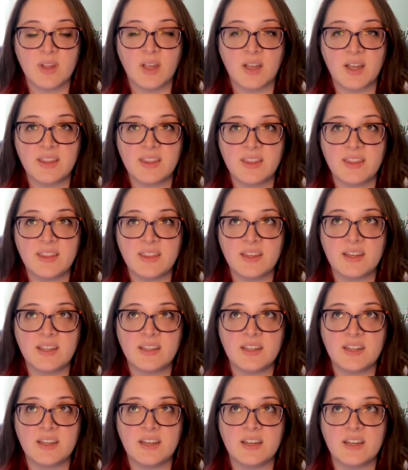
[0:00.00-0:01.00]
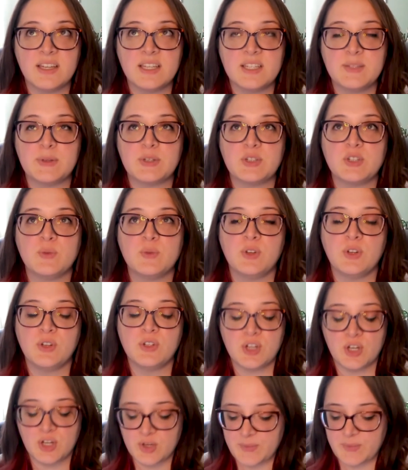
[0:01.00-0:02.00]
I think that uh, especially when you
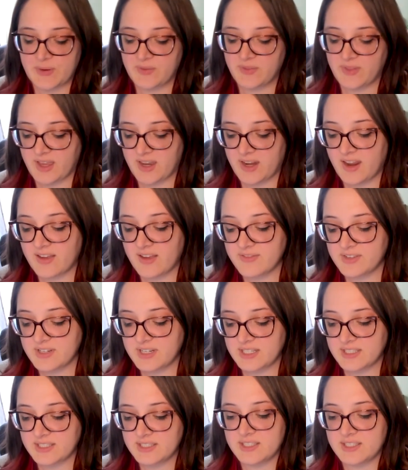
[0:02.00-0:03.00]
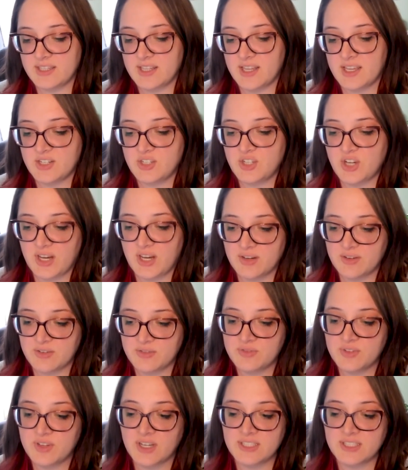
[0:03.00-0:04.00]
talk about that evidence and that chain
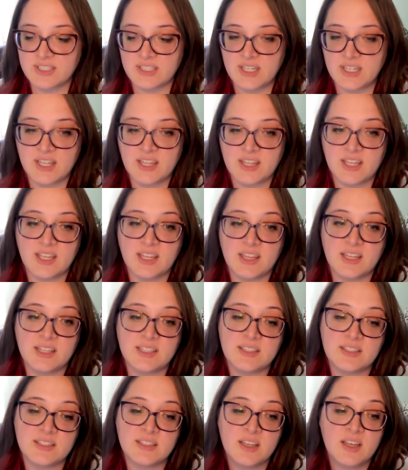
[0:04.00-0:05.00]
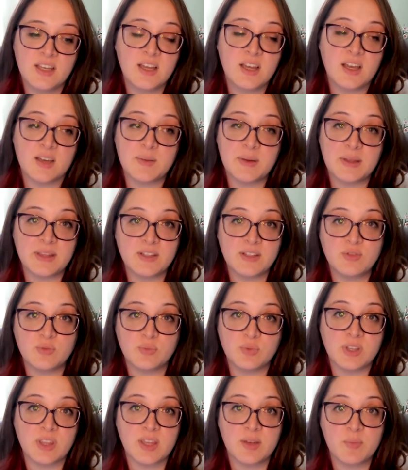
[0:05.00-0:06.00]
of custody thing, that's I mean that's
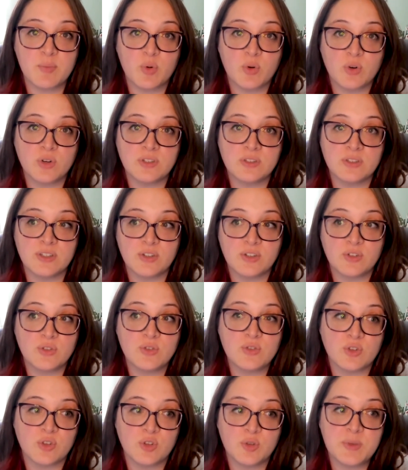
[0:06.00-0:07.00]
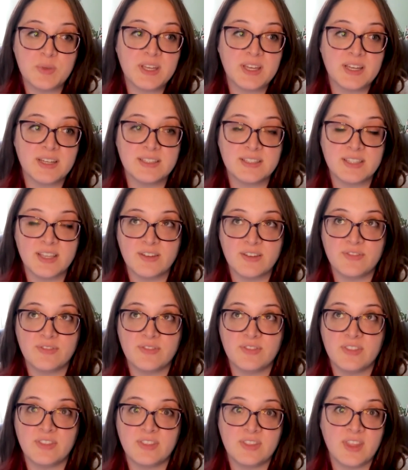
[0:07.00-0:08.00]
really important and crucial because if,
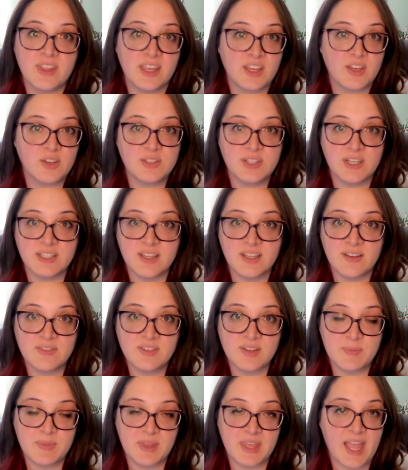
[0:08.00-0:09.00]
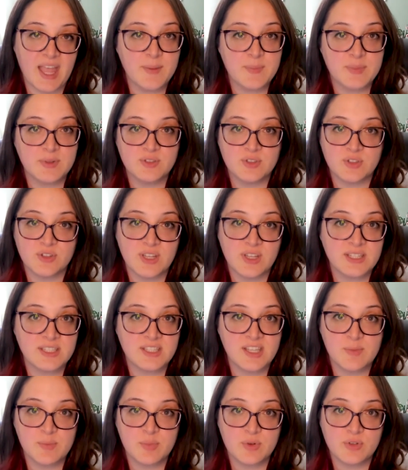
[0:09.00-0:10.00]
like you said, if something happens or that
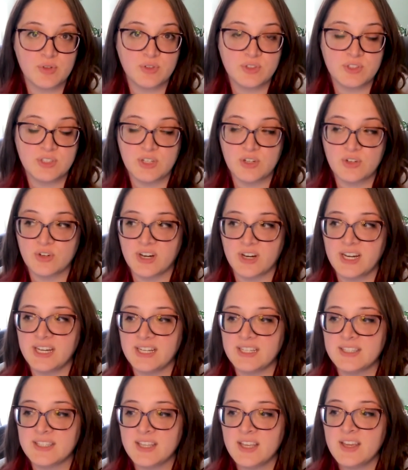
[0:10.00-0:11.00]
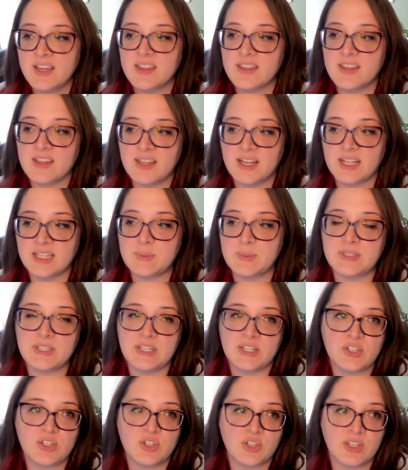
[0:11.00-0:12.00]
sample degrades, then that's
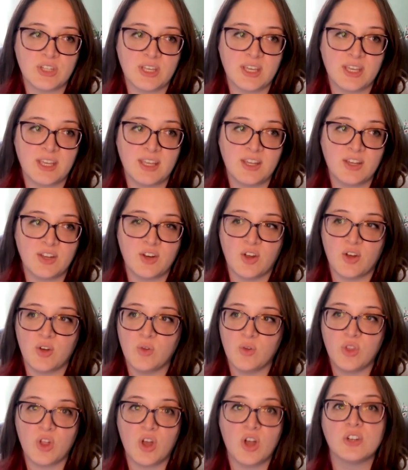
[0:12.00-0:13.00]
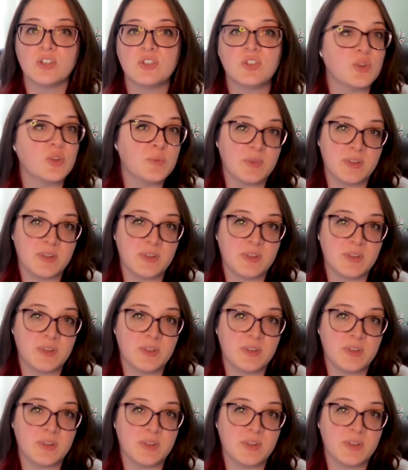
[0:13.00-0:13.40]
potentially you know long term